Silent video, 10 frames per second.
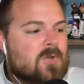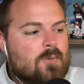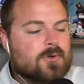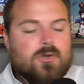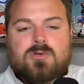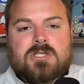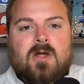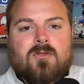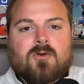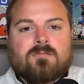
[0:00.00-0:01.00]
produce
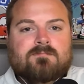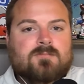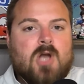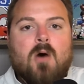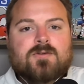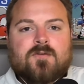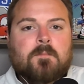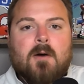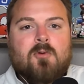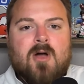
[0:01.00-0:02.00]
another college
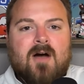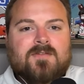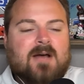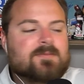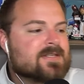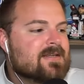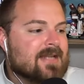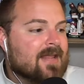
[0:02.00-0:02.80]
football playoff top season?